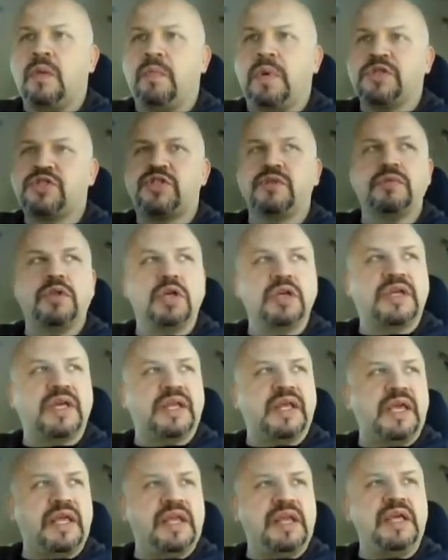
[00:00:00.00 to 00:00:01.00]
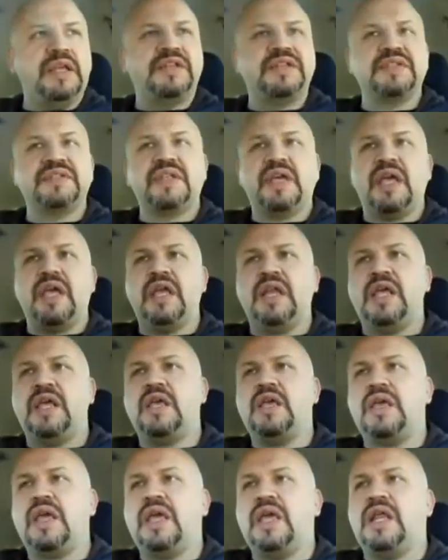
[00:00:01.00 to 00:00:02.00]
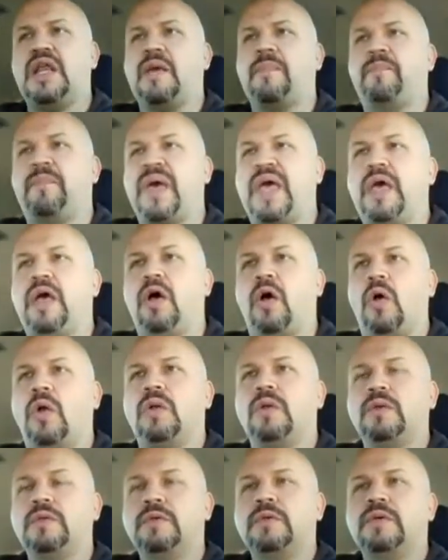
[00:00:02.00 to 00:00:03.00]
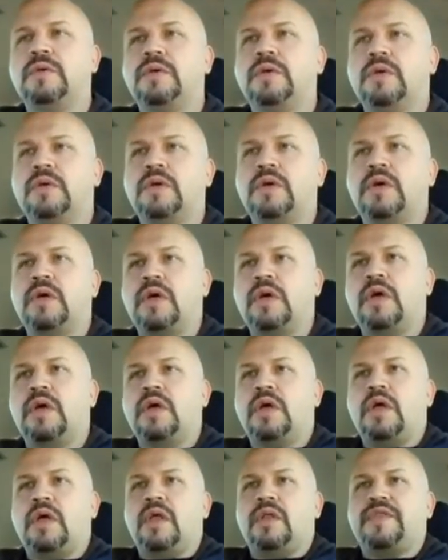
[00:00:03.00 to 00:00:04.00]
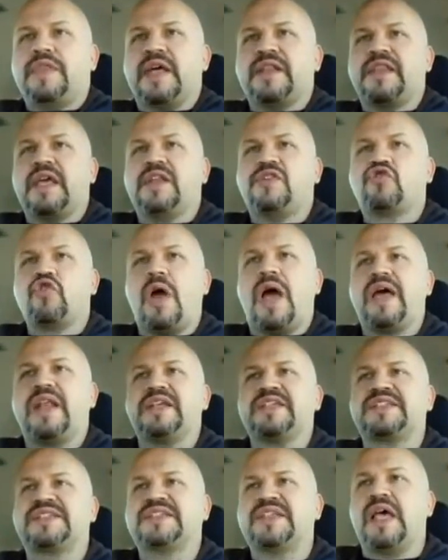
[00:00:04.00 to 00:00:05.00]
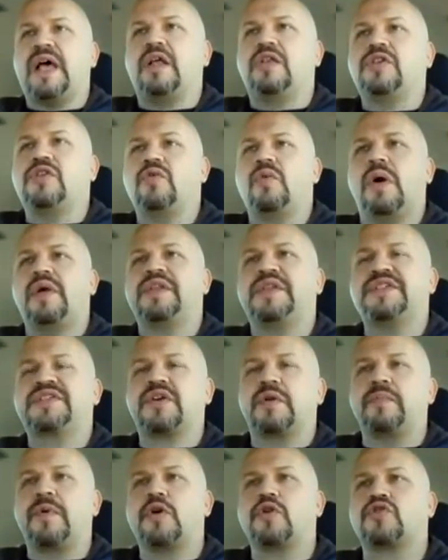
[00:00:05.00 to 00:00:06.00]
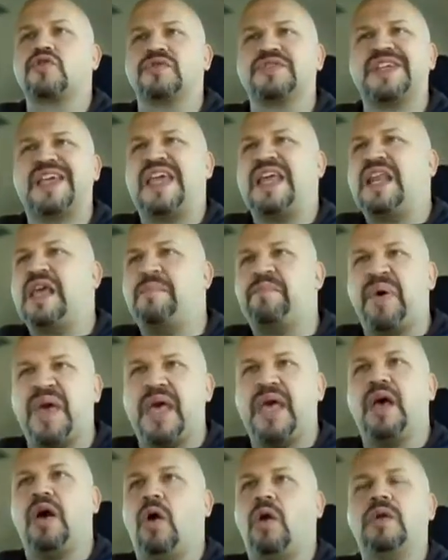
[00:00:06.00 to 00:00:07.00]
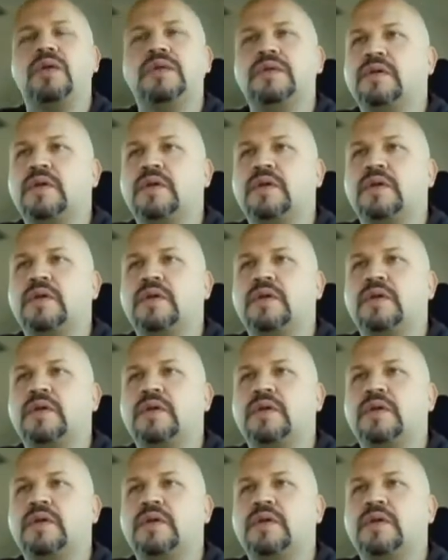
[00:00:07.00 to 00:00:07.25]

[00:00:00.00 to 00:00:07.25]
But you look at any pill that they try to sell you on these commercials, any pill.